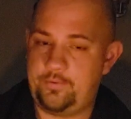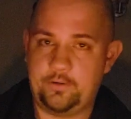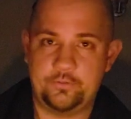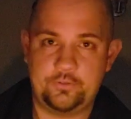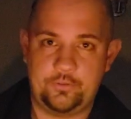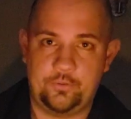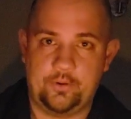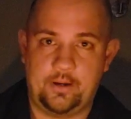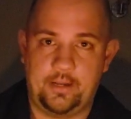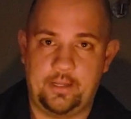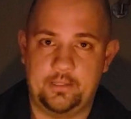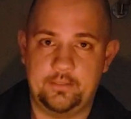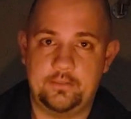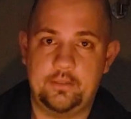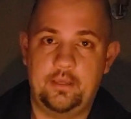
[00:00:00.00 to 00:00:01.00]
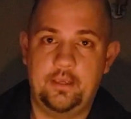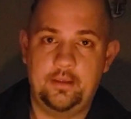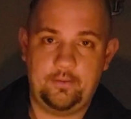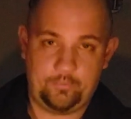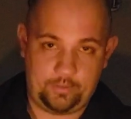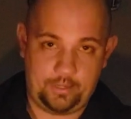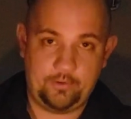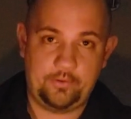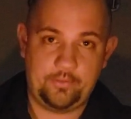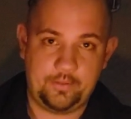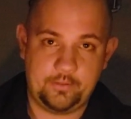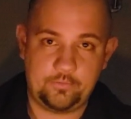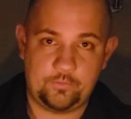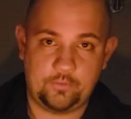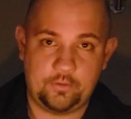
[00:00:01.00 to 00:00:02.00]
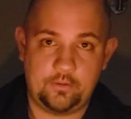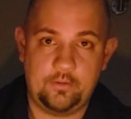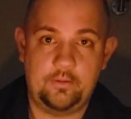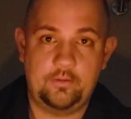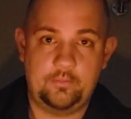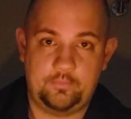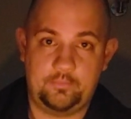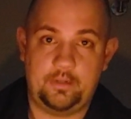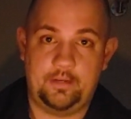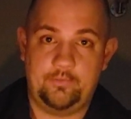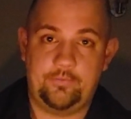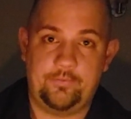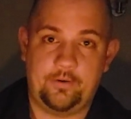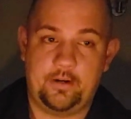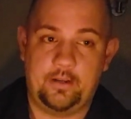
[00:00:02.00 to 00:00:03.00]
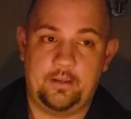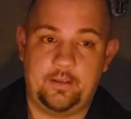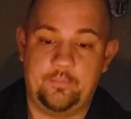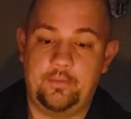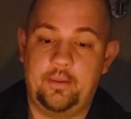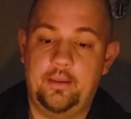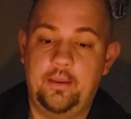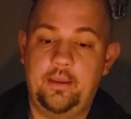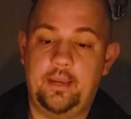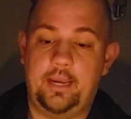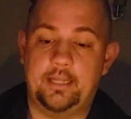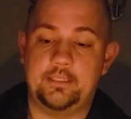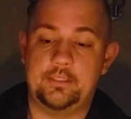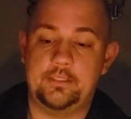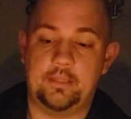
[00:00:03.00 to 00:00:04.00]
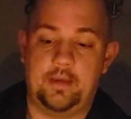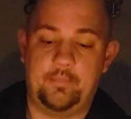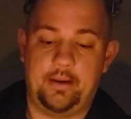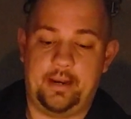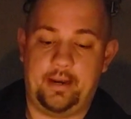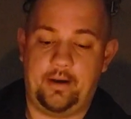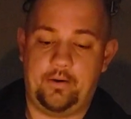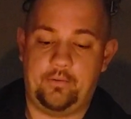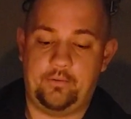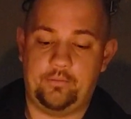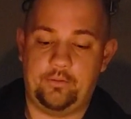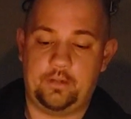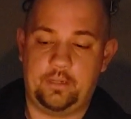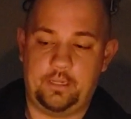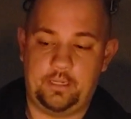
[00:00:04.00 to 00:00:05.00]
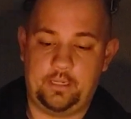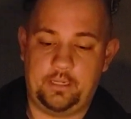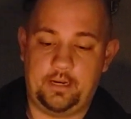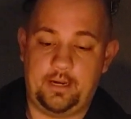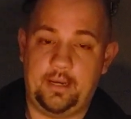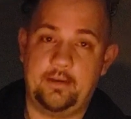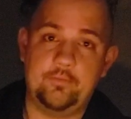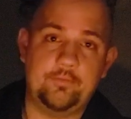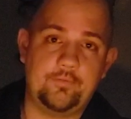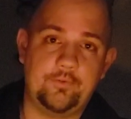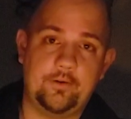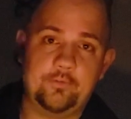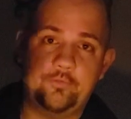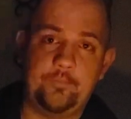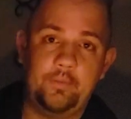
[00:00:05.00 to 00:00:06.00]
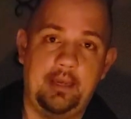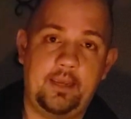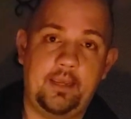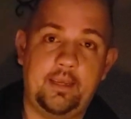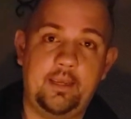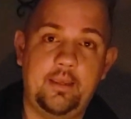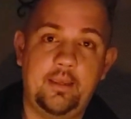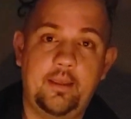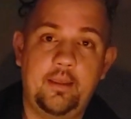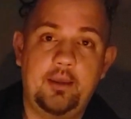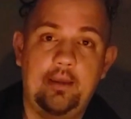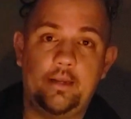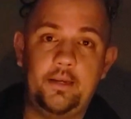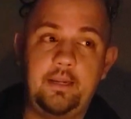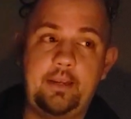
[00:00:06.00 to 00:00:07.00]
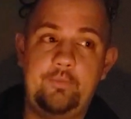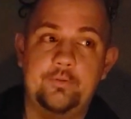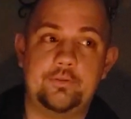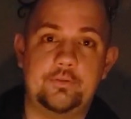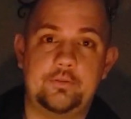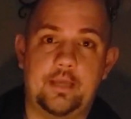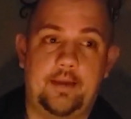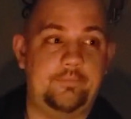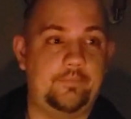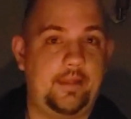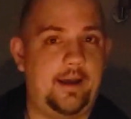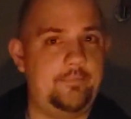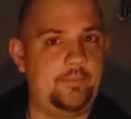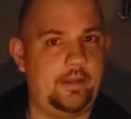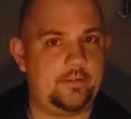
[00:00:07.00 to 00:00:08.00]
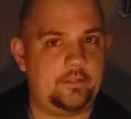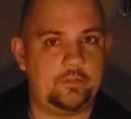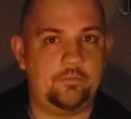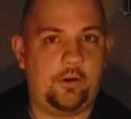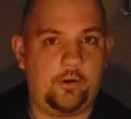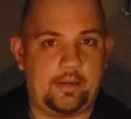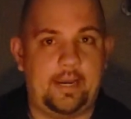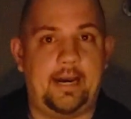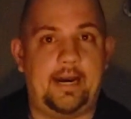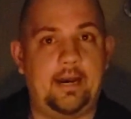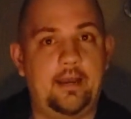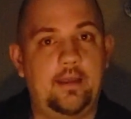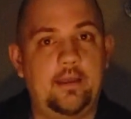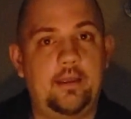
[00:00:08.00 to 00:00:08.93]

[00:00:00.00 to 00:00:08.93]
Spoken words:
first two hunts. We entered this one, me in front of him, and somehow he got in front of me. And I'm not a small guy,